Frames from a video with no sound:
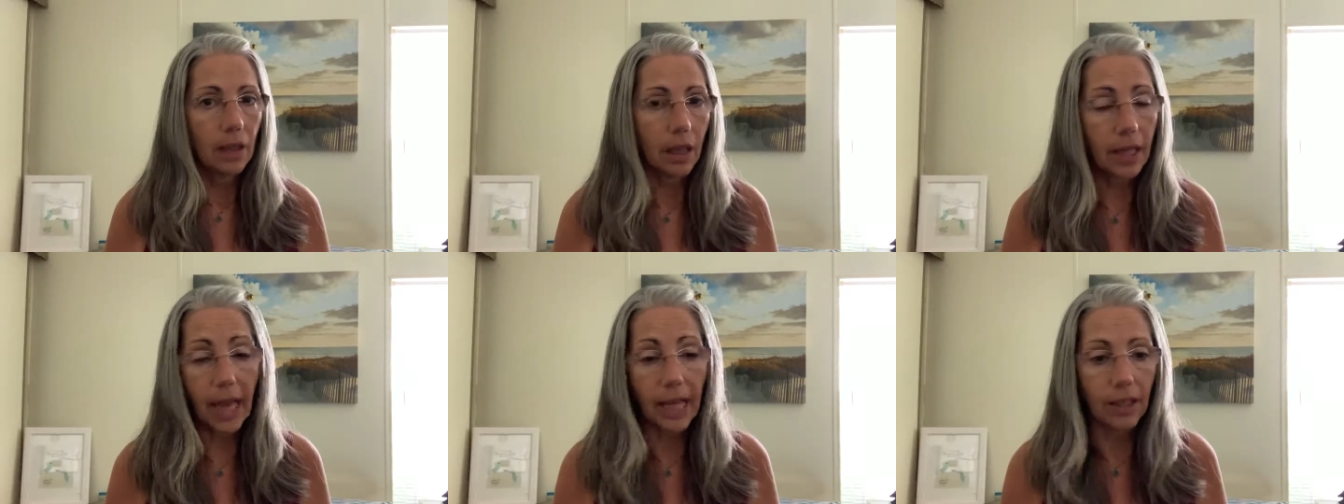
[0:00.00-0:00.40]

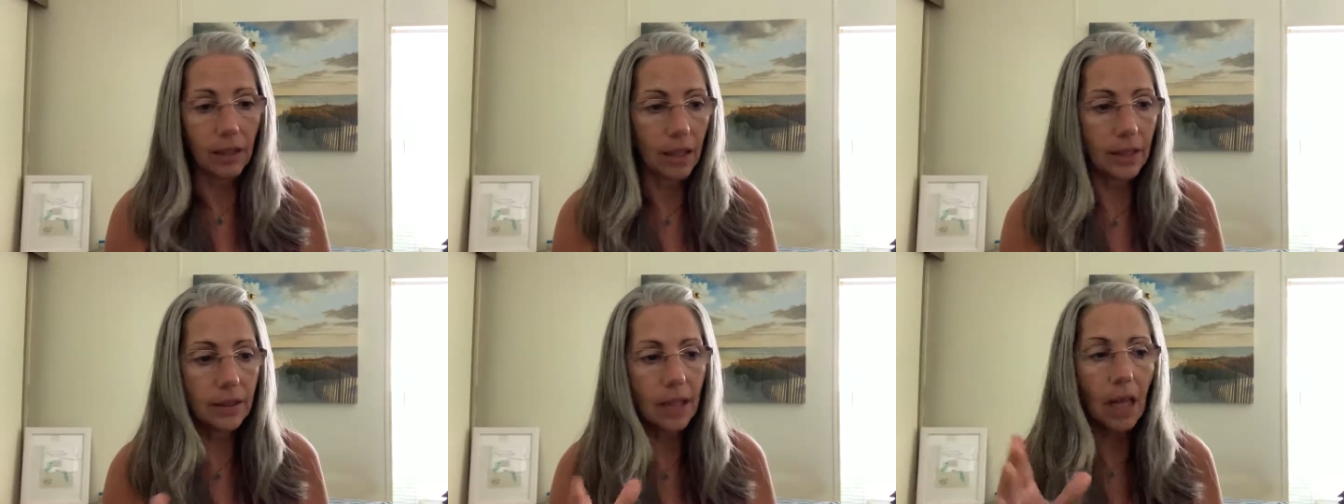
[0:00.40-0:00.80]

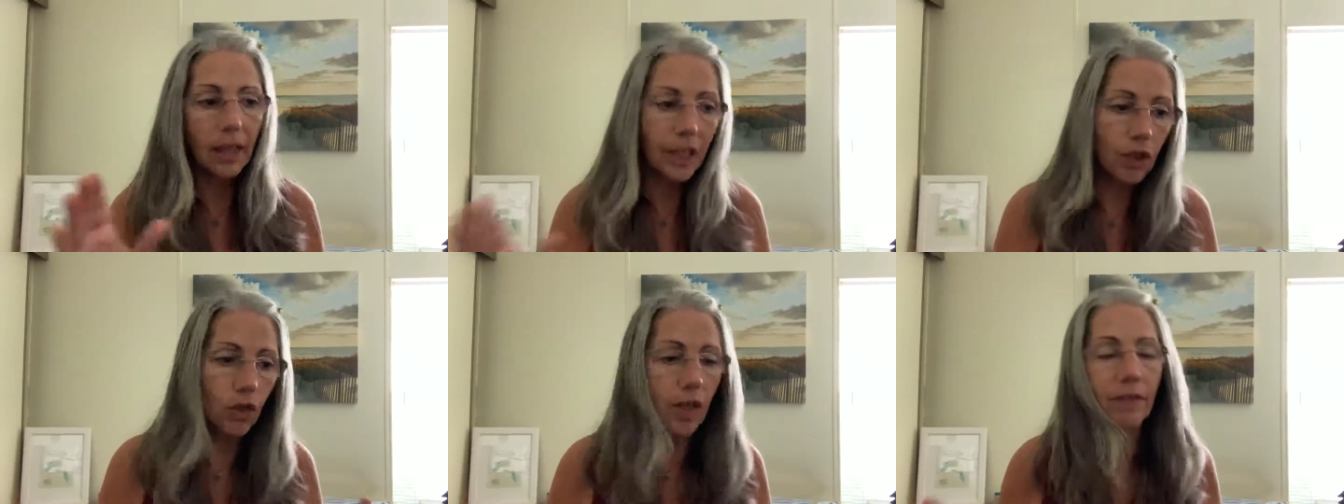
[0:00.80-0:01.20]
Again, it's not
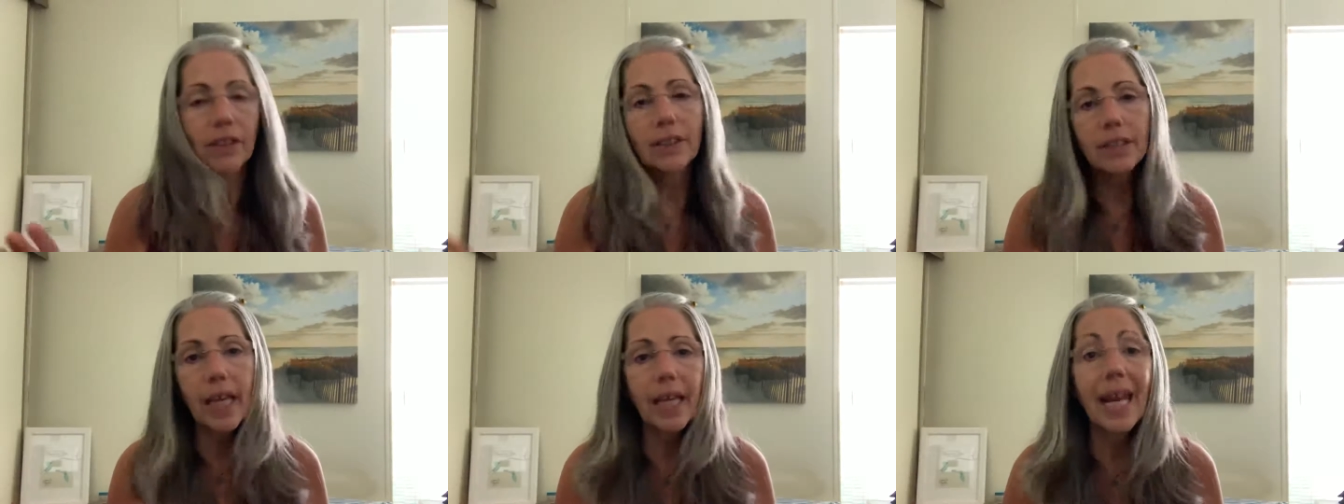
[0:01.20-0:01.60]
like you're
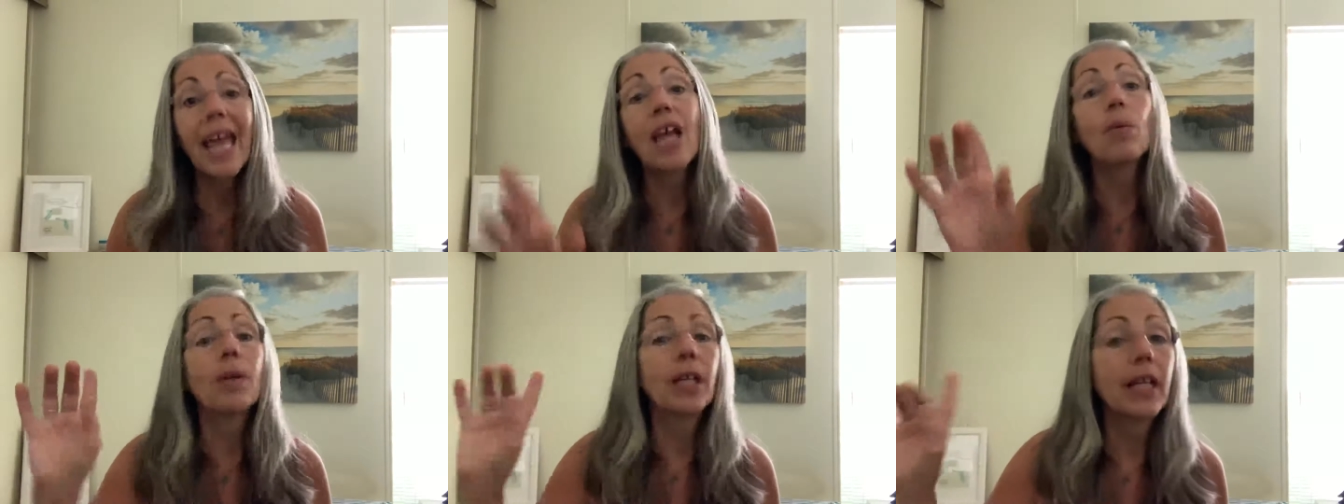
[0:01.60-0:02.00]
even saying,
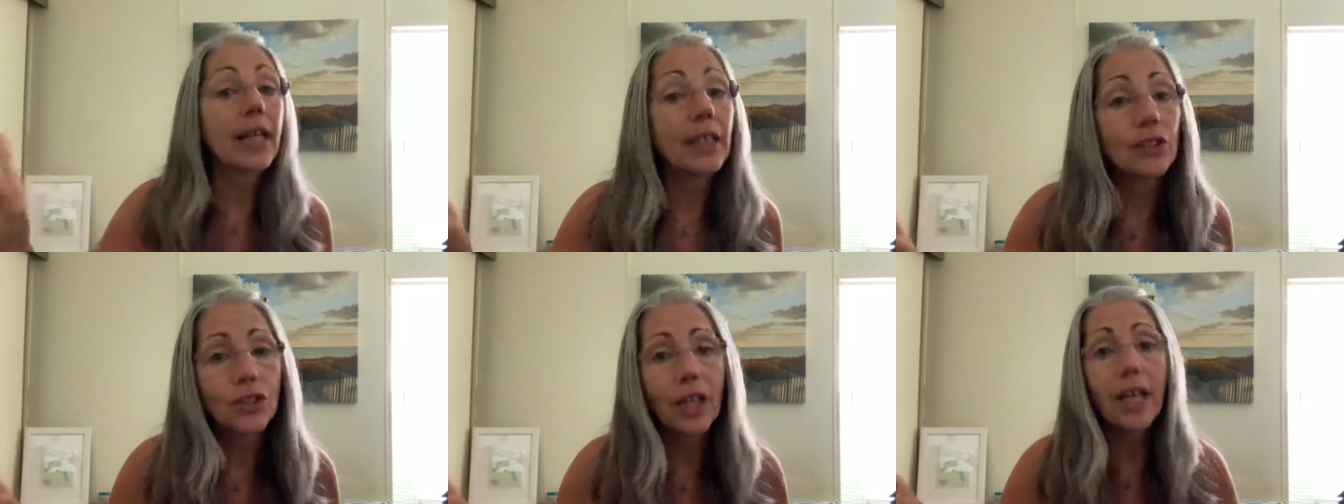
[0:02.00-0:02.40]
hey, when you
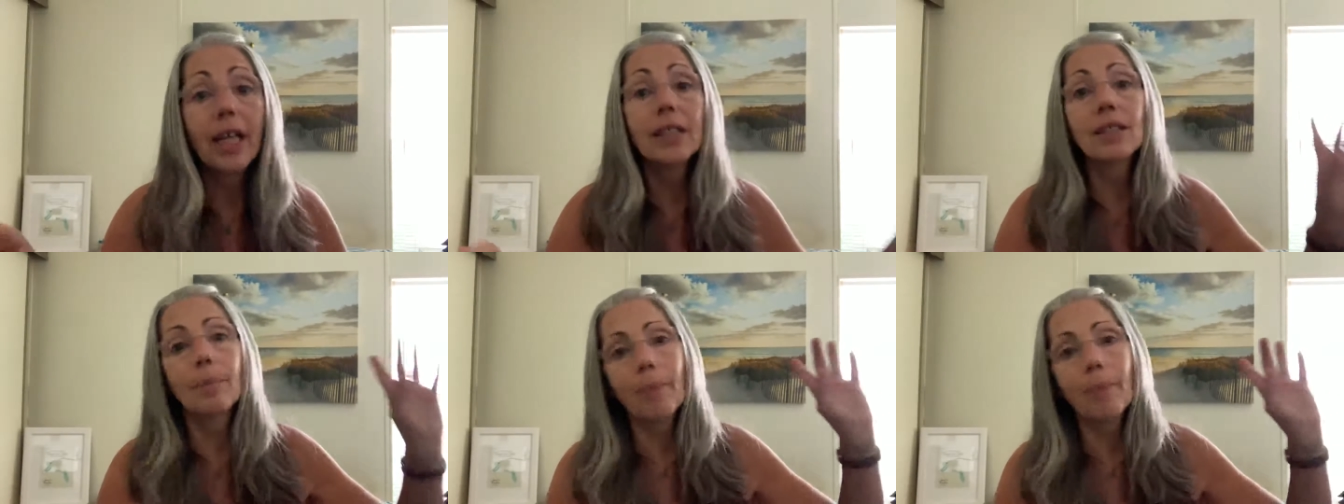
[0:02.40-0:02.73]
get a chance,